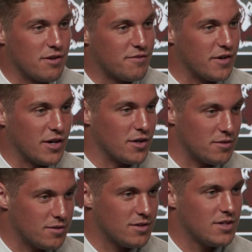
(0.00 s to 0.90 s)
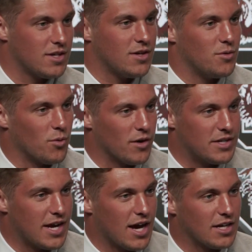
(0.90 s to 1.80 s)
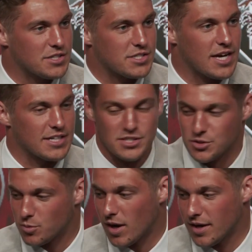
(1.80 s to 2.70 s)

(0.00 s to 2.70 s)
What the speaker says: So I figured we're in Dallas, Texas.